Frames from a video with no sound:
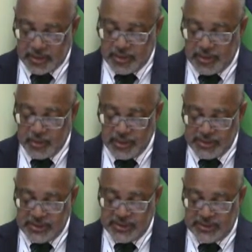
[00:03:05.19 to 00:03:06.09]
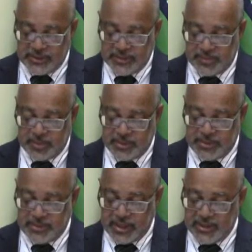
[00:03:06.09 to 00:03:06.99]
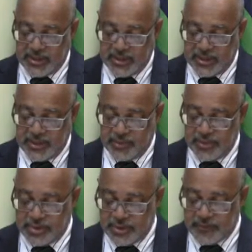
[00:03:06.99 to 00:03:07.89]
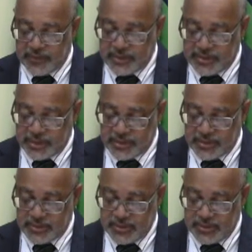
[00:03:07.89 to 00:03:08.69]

the OECS and Spain signed a declaration of intent